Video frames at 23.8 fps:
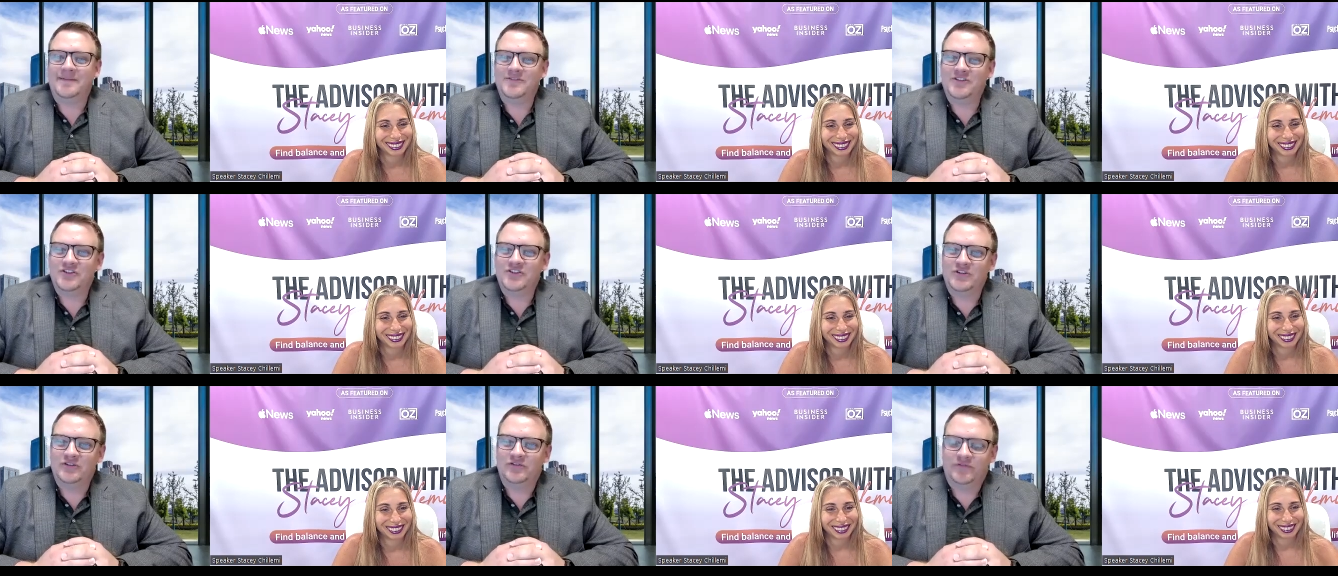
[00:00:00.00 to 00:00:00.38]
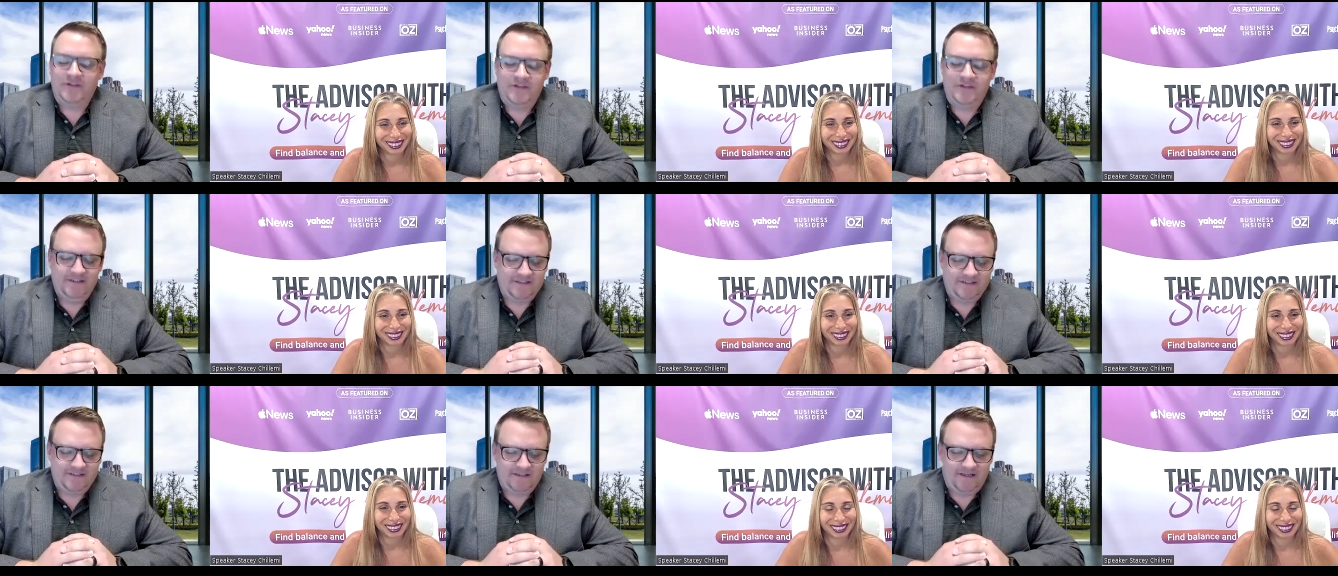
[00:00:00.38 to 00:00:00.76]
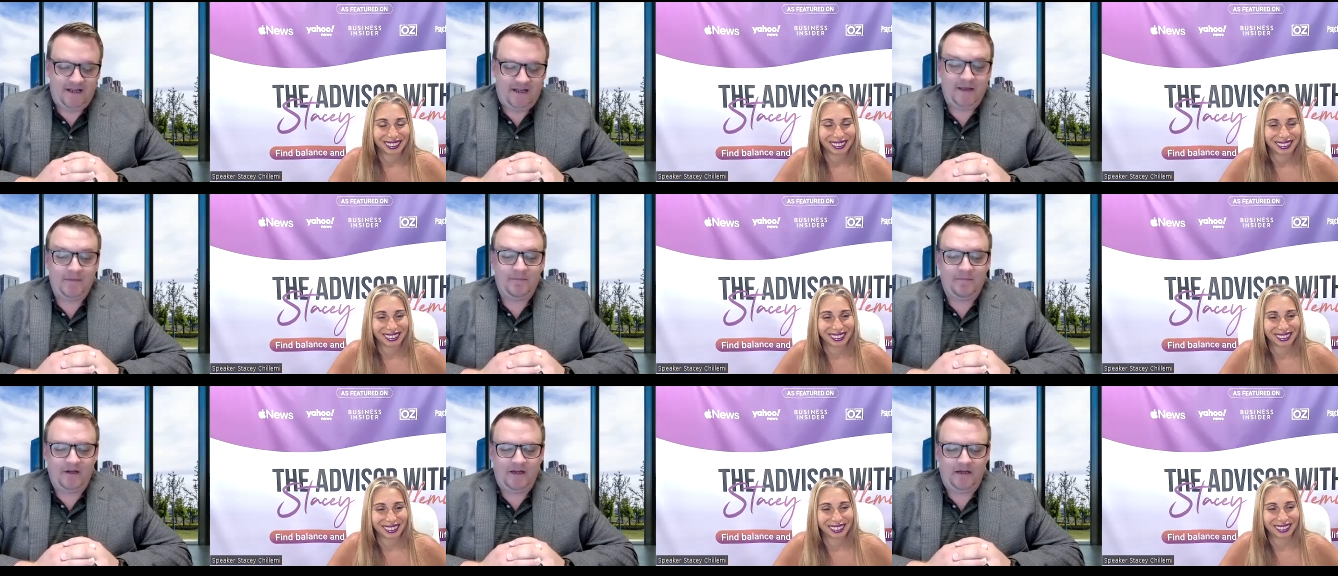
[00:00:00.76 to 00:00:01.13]
Speaker 1: my name is Joe Friesen.
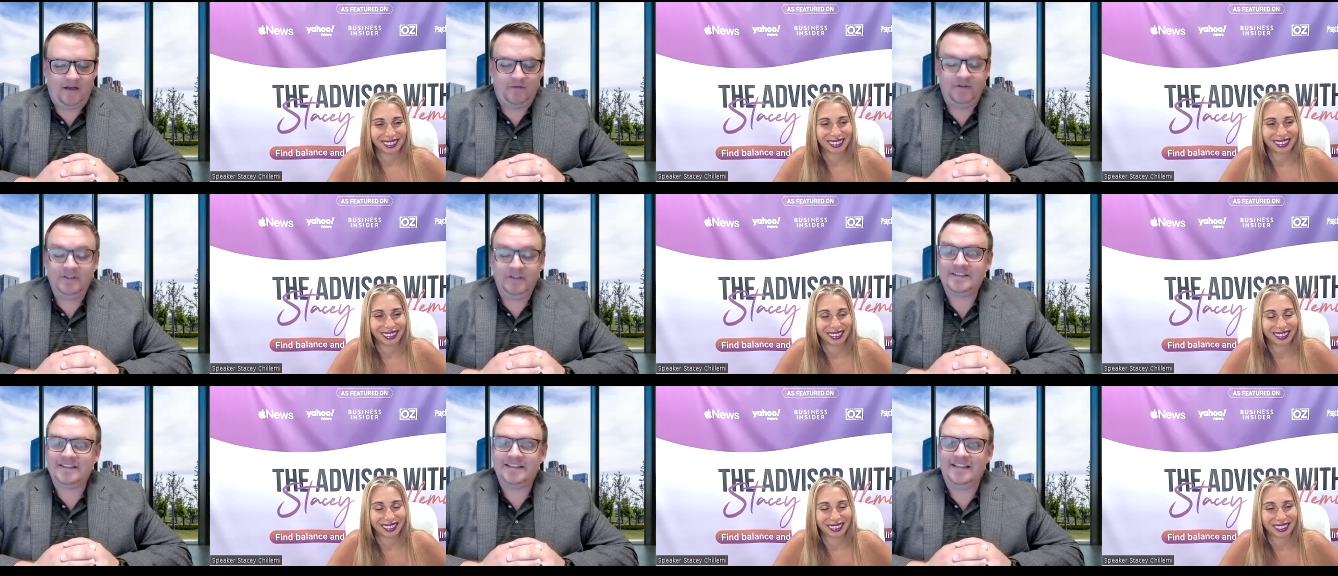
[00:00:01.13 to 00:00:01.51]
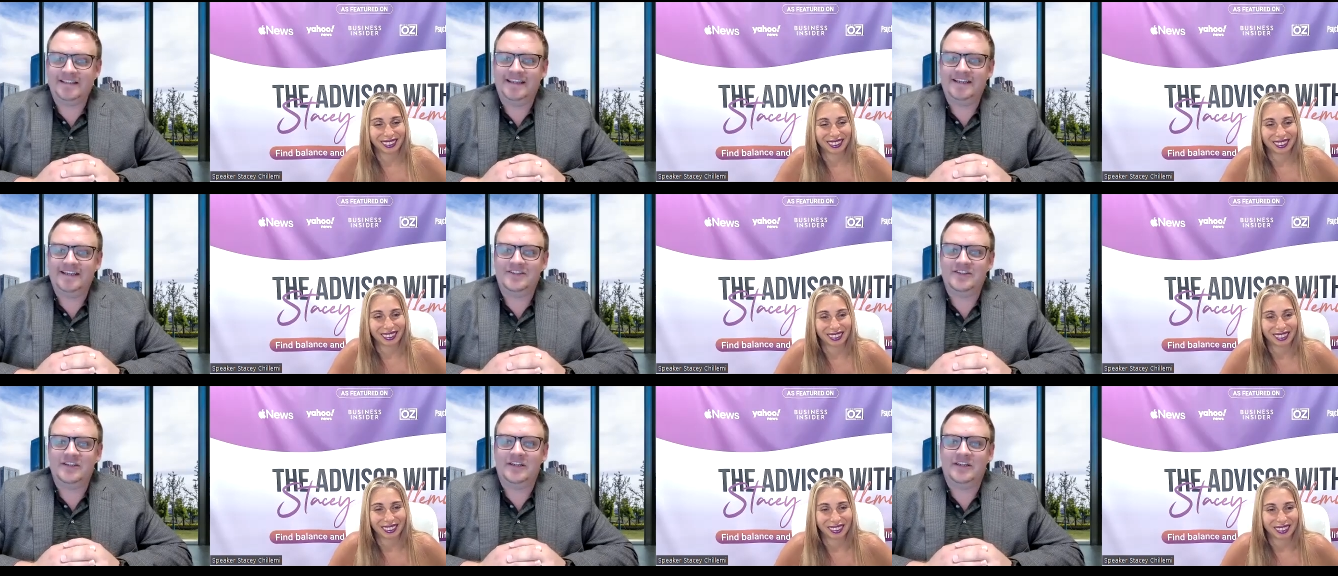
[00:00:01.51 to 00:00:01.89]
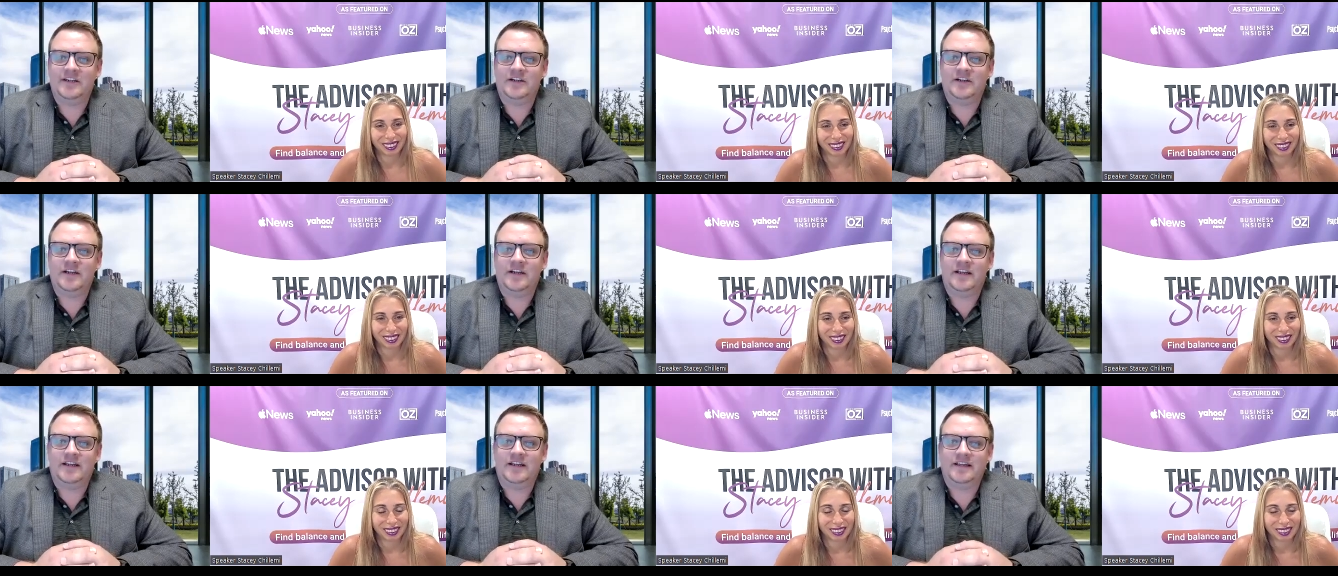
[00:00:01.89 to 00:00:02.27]
I'm a real estate agent
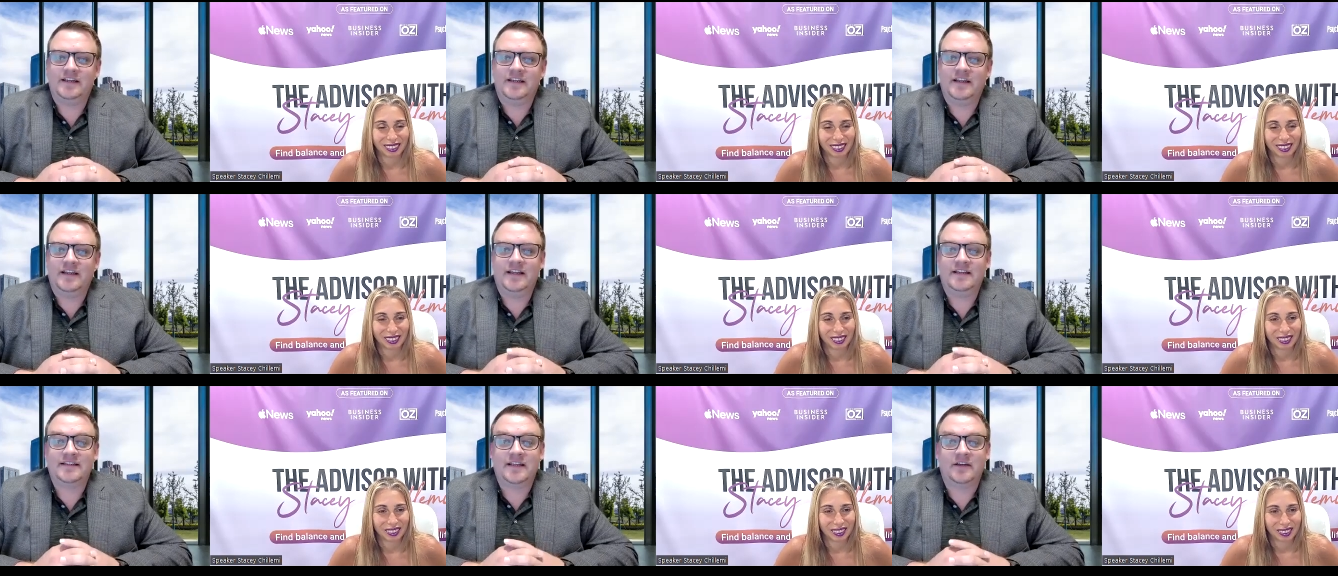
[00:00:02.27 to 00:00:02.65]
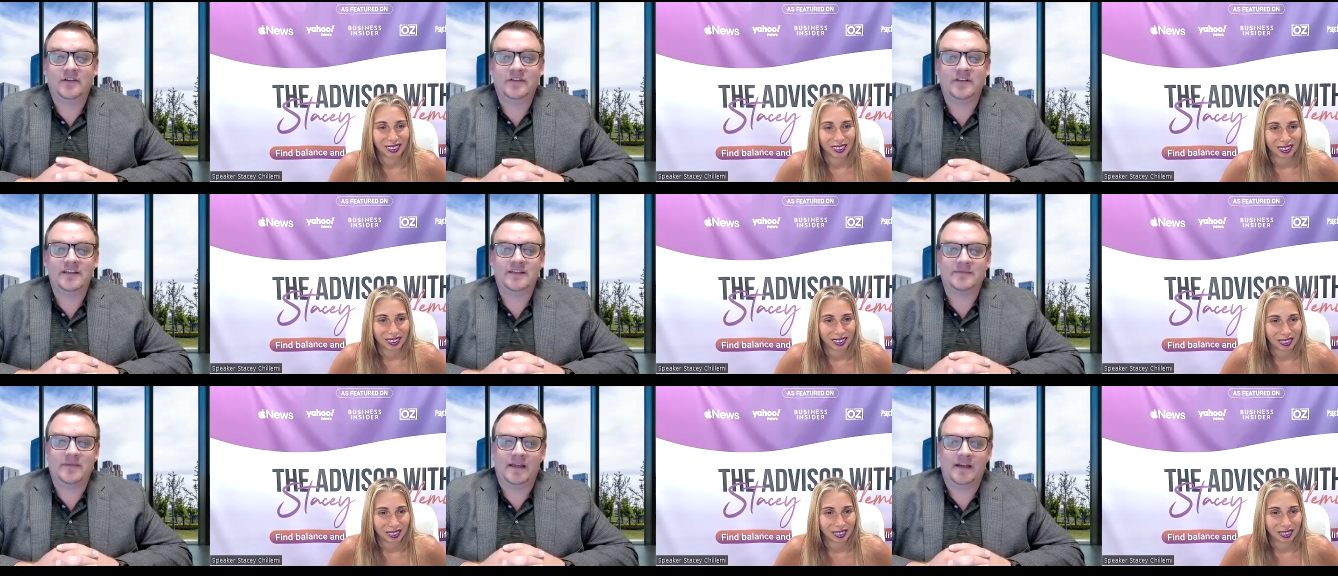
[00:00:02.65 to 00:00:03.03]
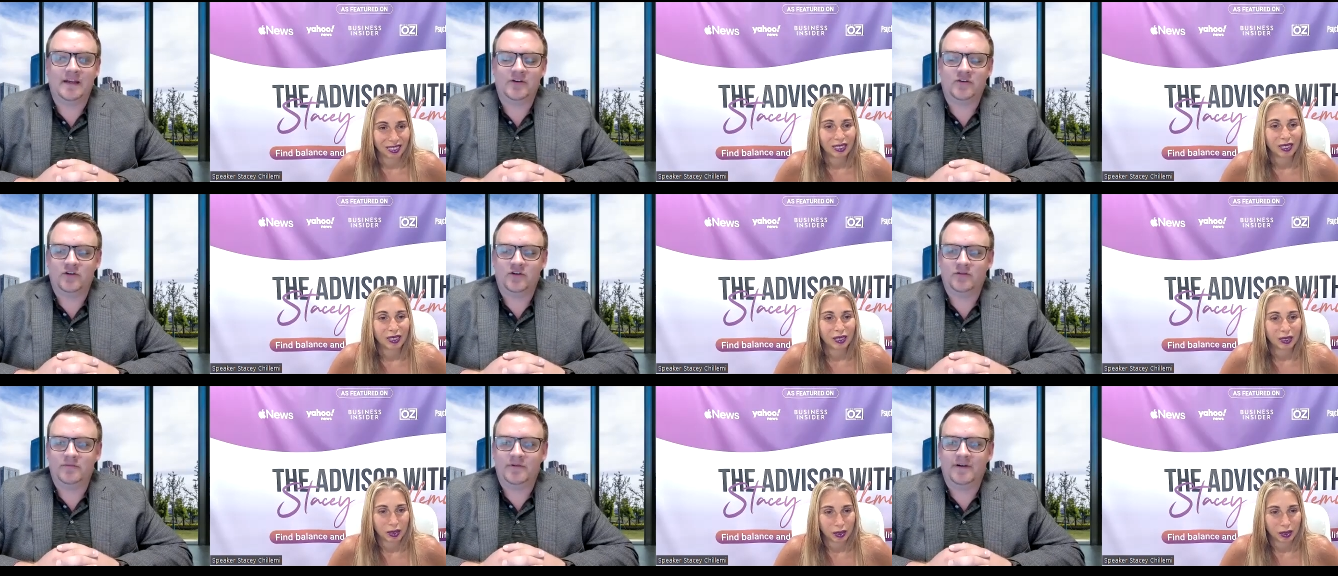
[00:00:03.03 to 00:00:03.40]
here in Southeast
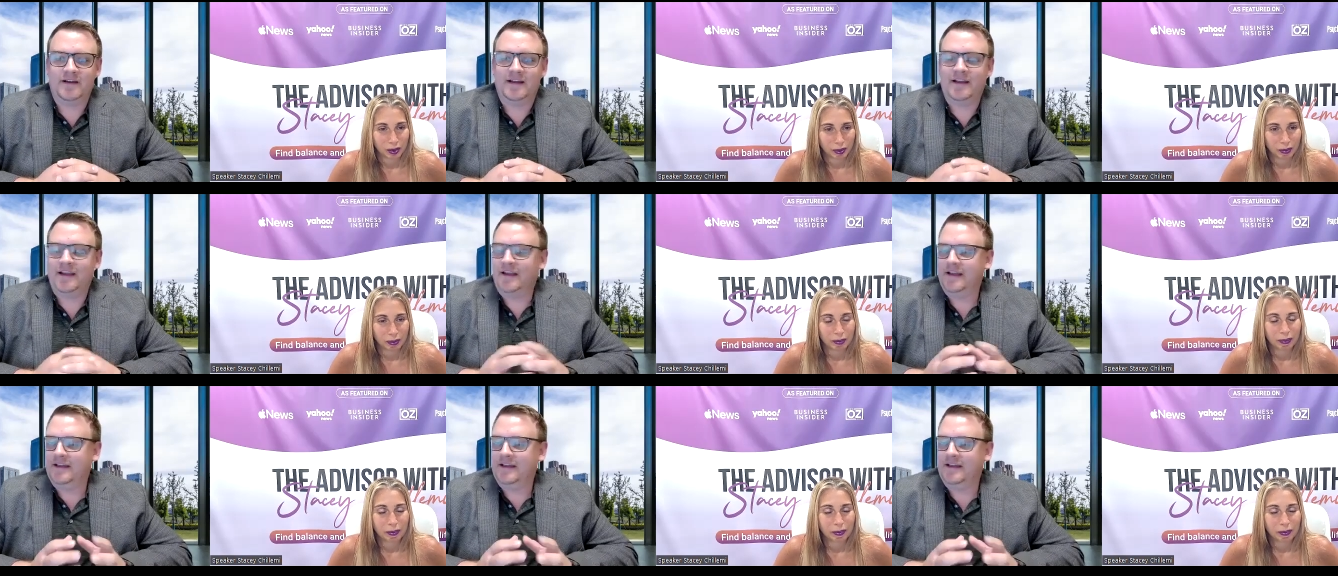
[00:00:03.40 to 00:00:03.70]
Manitoba,